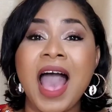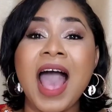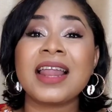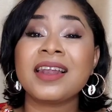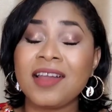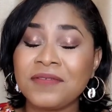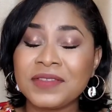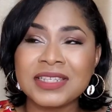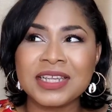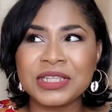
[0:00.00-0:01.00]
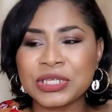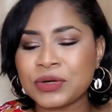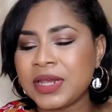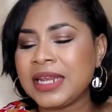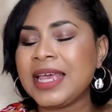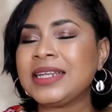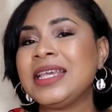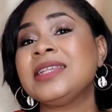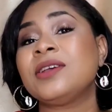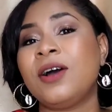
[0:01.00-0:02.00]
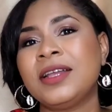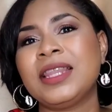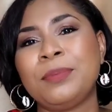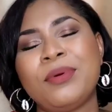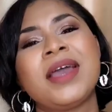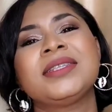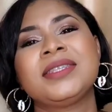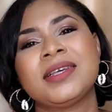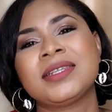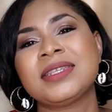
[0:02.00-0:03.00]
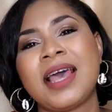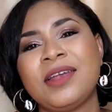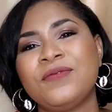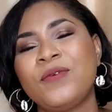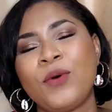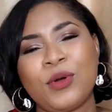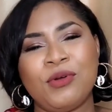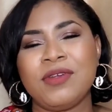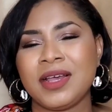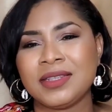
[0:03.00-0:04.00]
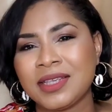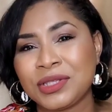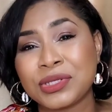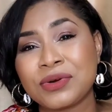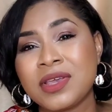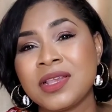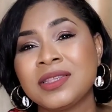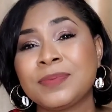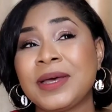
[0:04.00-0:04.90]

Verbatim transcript: I love this sunscreen. It is on the pricier side for Korean sunscreens,